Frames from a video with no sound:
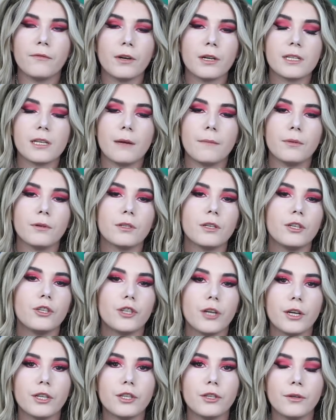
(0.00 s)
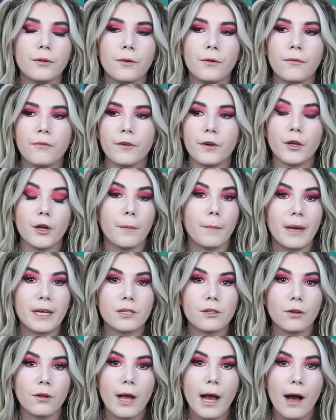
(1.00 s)
for example, to judge you for your
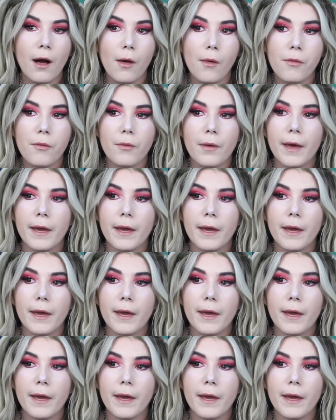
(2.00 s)
mental health,